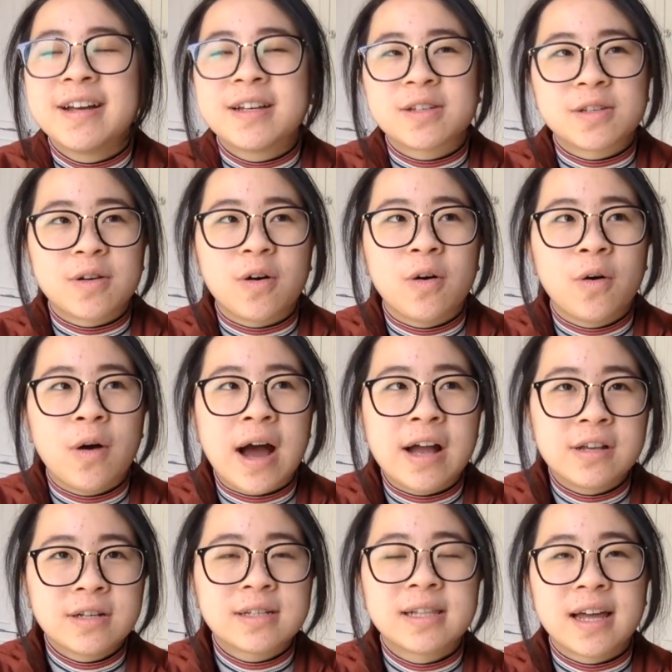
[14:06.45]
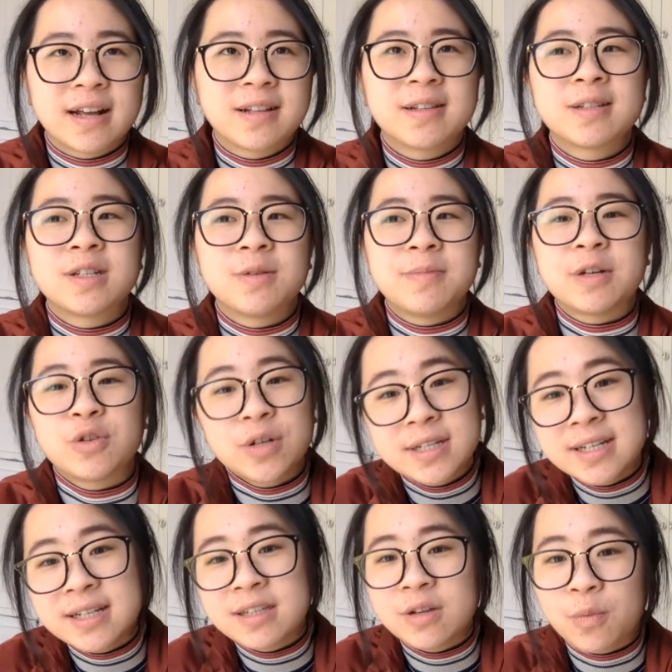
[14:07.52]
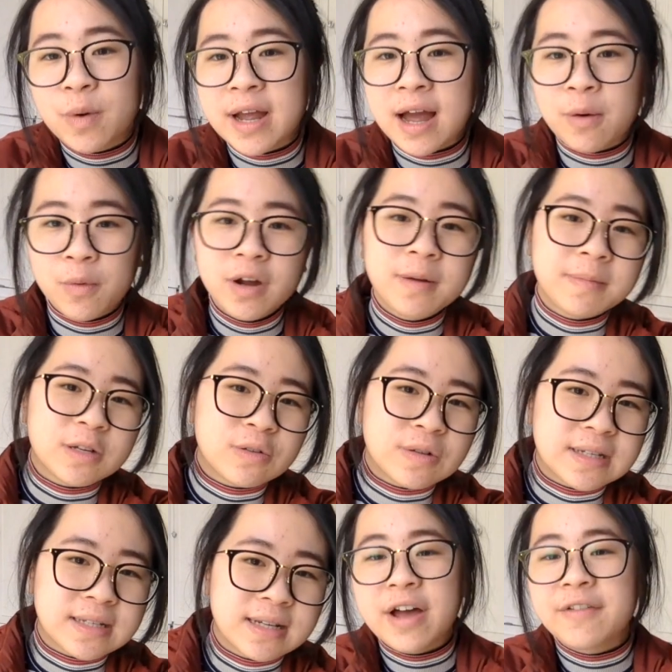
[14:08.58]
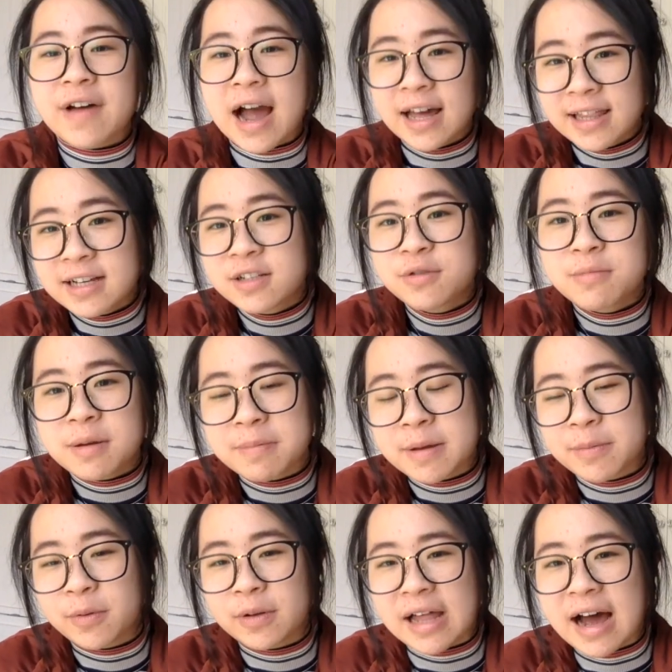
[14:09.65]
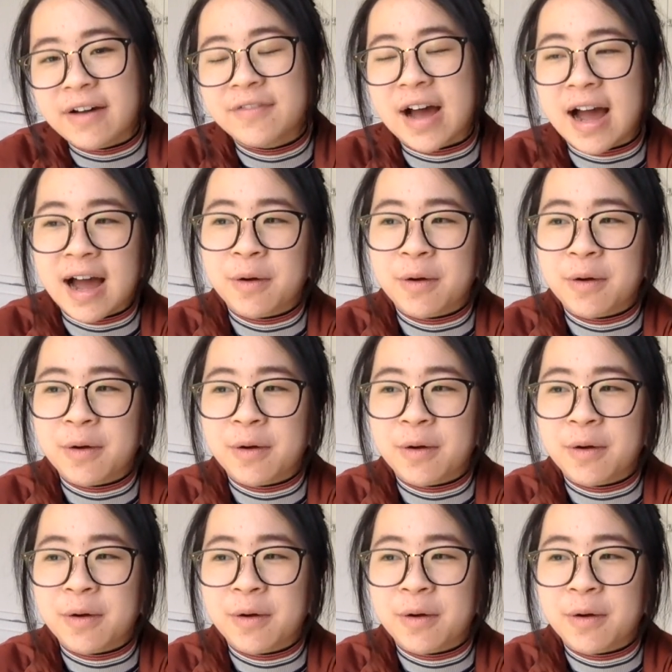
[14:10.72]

So I just like to be treated the way I want to be treated. I like to make people laugh.